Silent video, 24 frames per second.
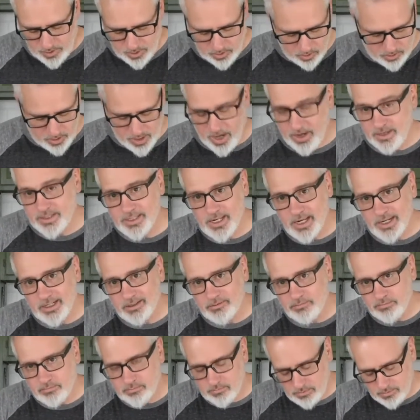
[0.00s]
Hold on a
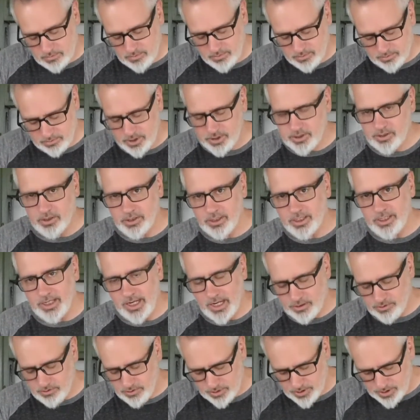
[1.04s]
second, this could get
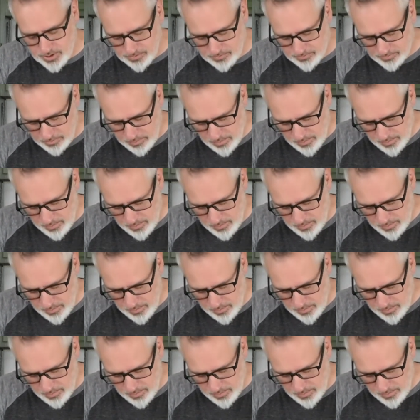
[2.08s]
dangerous.